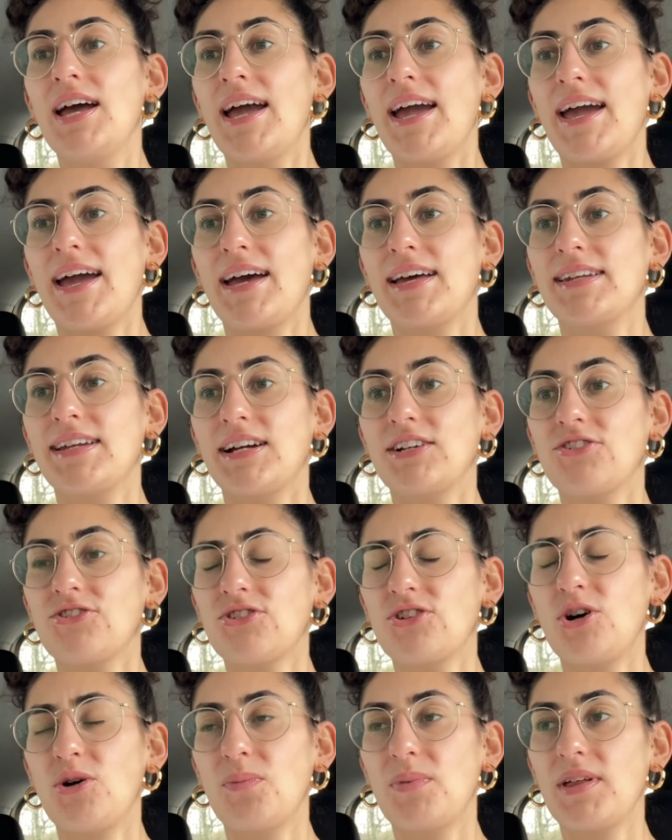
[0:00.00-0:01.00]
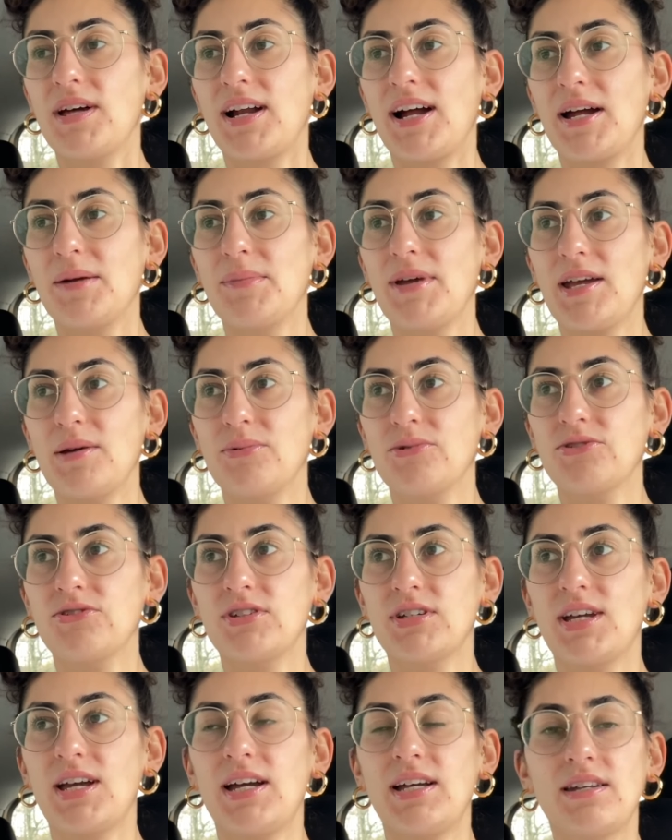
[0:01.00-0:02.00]
And I just hope that I'm able to
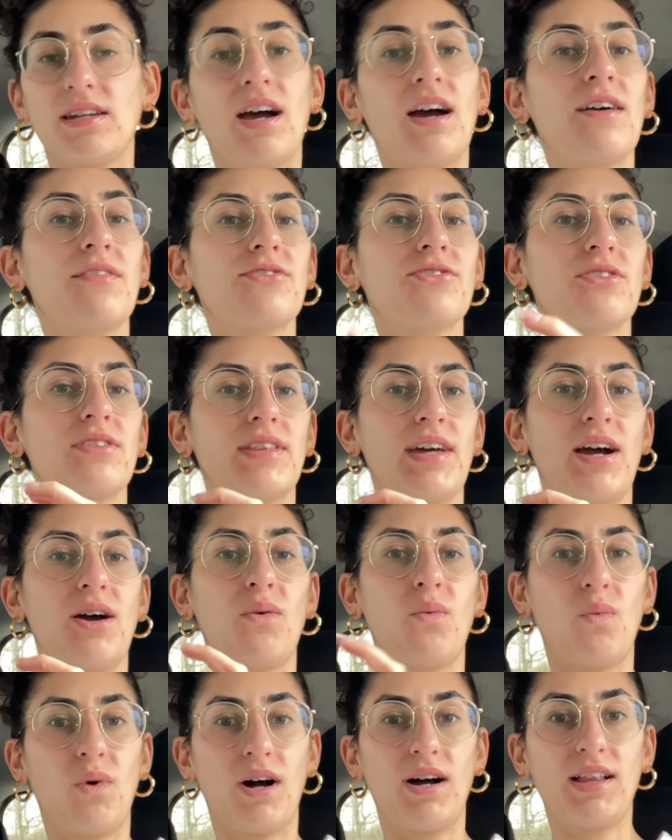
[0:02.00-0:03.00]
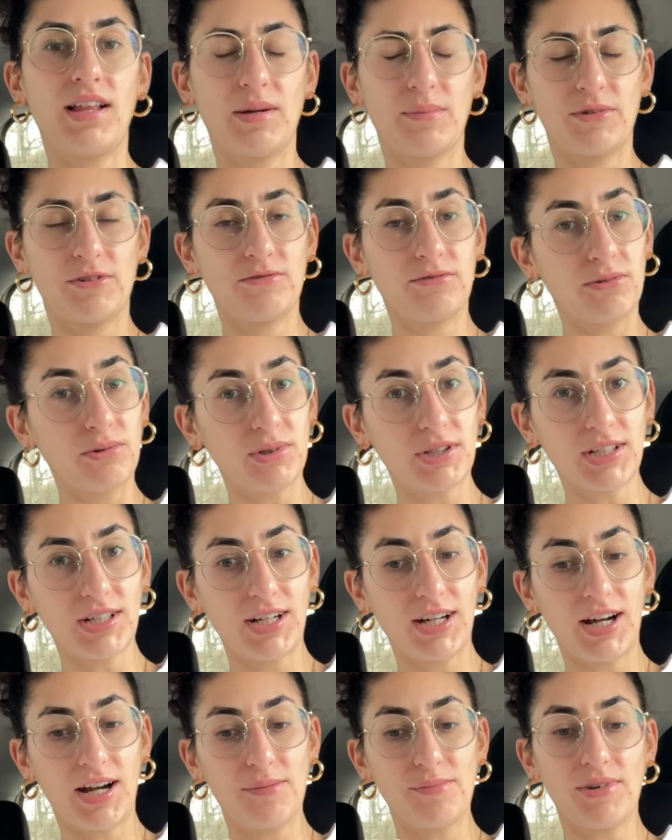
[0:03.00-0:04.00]
get enough so that while I'm in Florida,
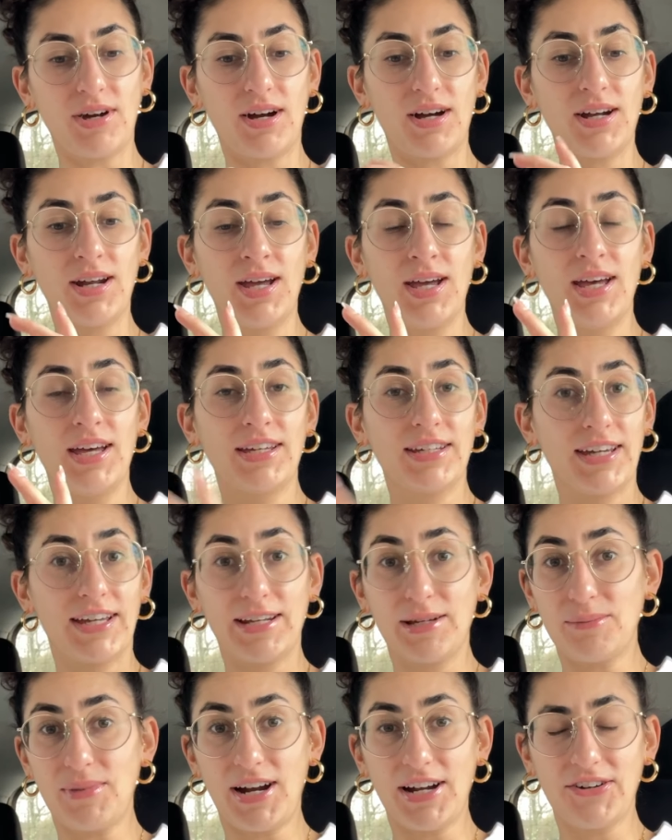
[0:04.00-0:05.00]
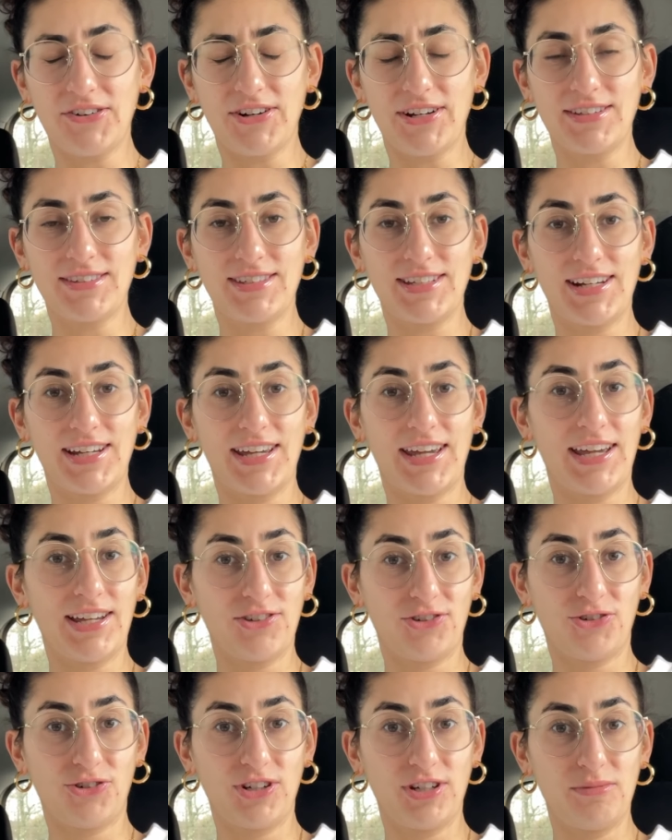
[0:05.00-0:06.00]
I'm not getting migraines that I
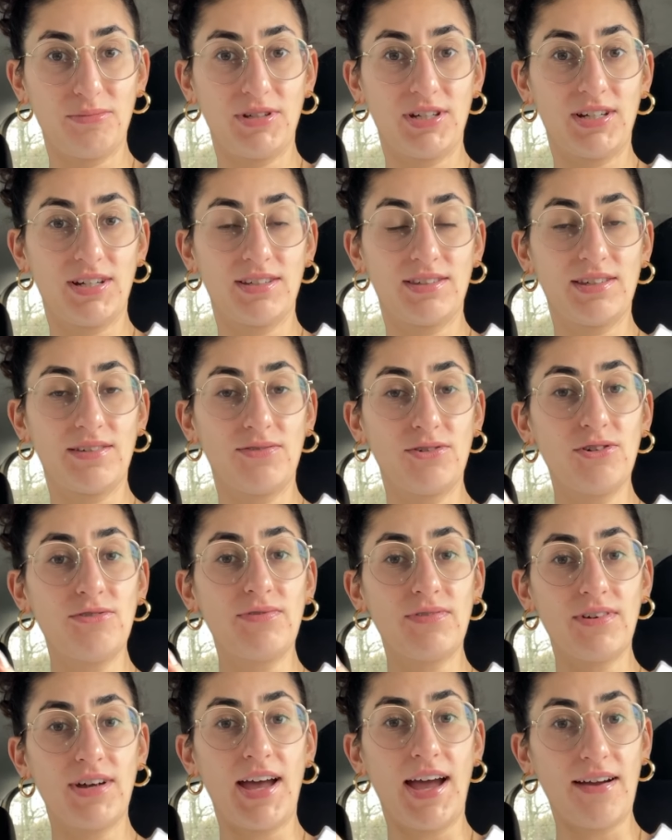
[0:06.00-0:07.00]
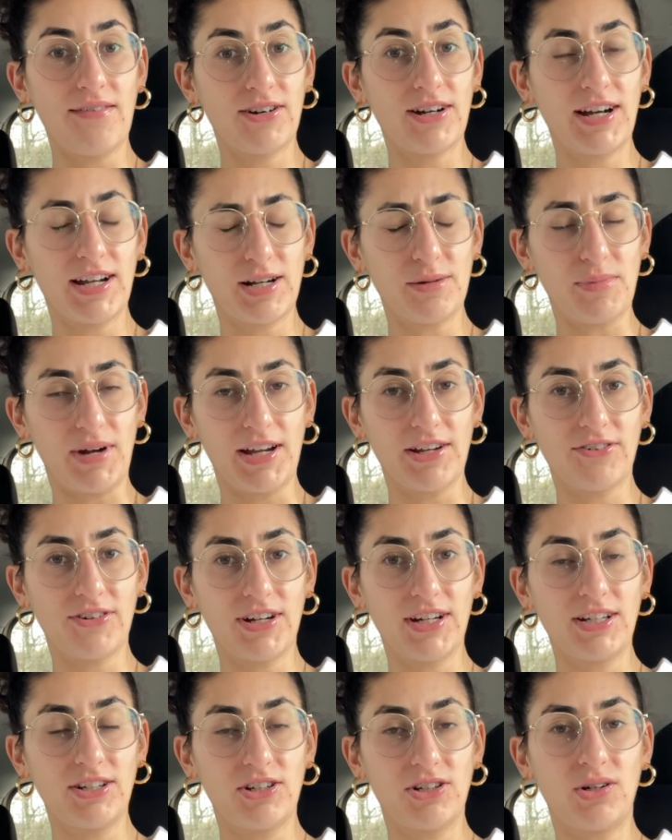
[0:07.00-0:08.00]
can't treat because if you've ever had a
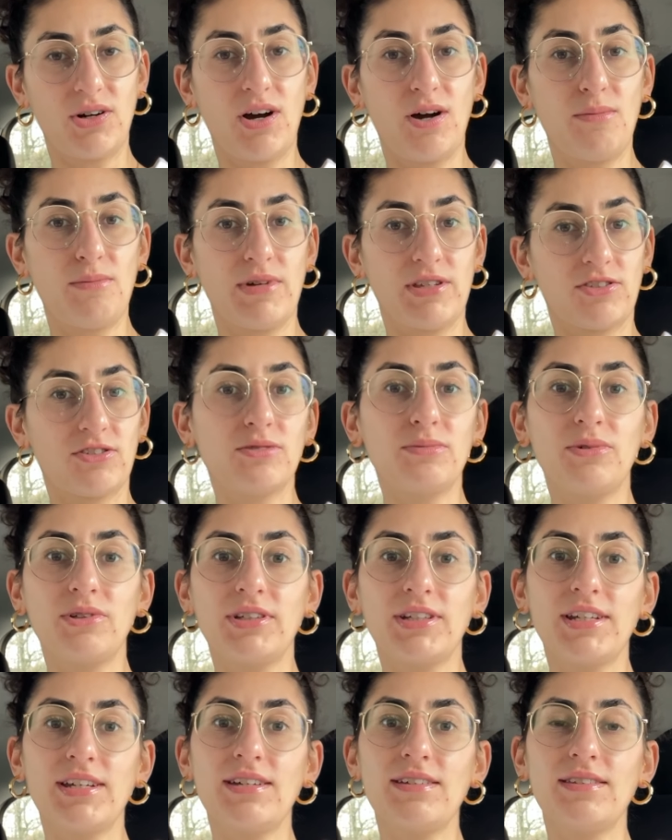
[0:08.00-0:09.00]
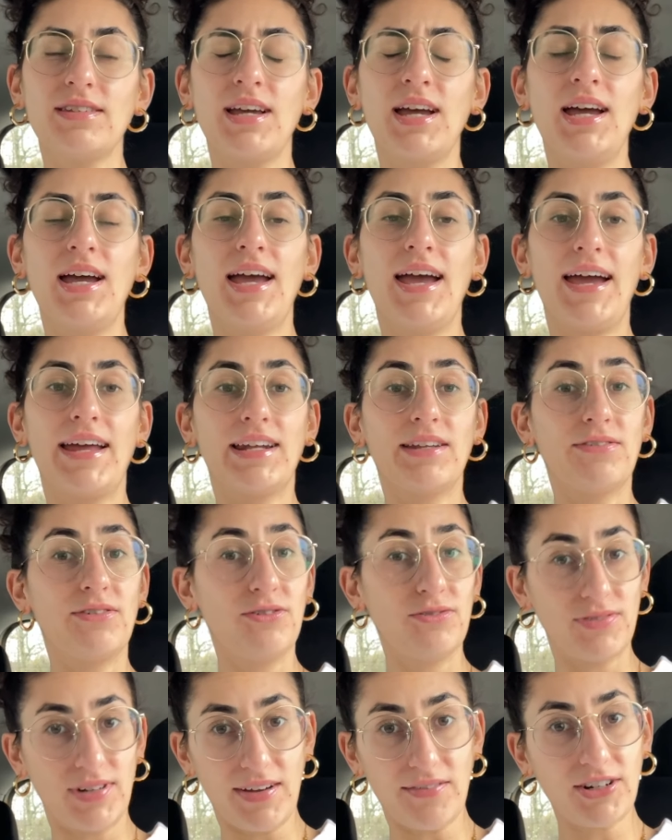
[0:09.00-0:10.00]
migraine, you know how miserable it is. And if
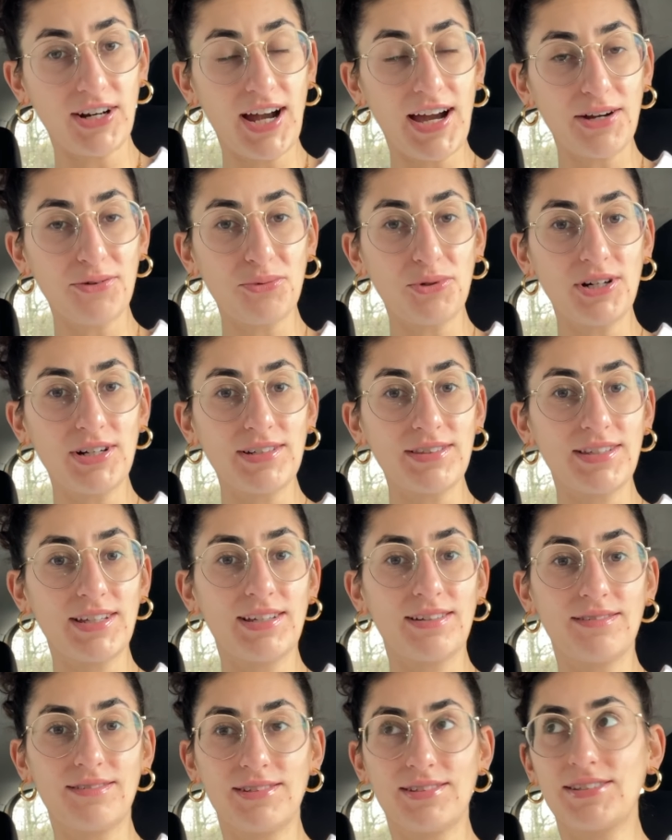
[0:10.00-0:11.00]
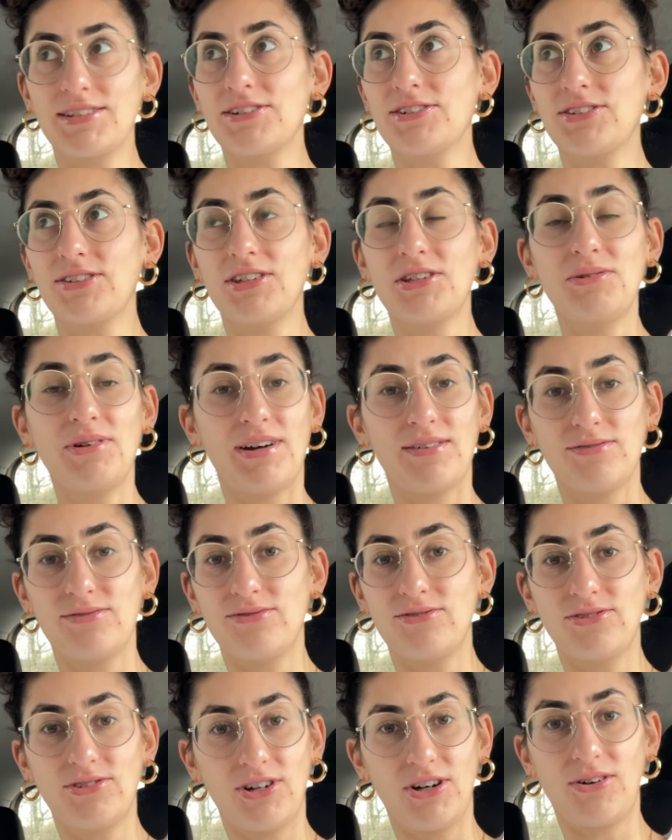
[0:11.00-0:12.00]
you've never had one, then seriously, you have
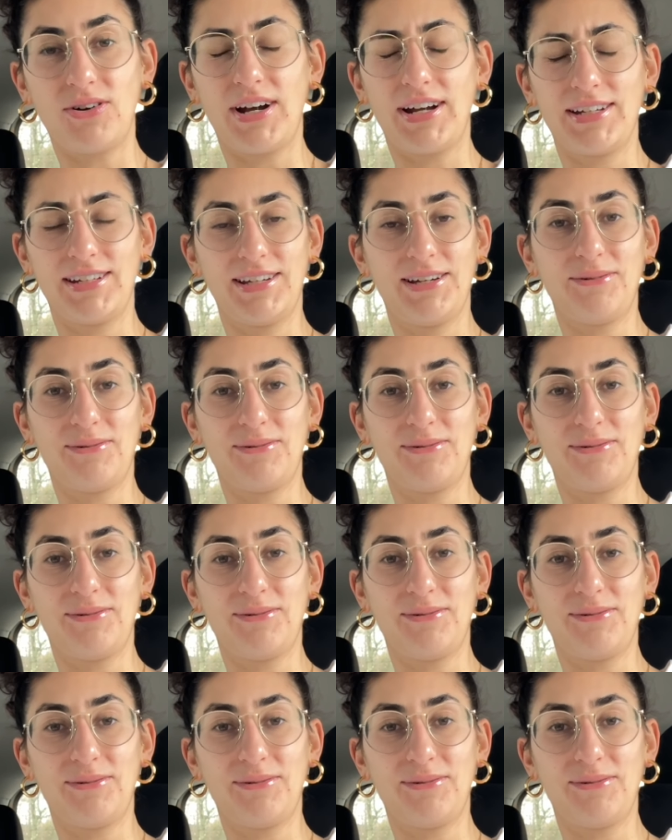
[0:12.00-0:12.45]
no idea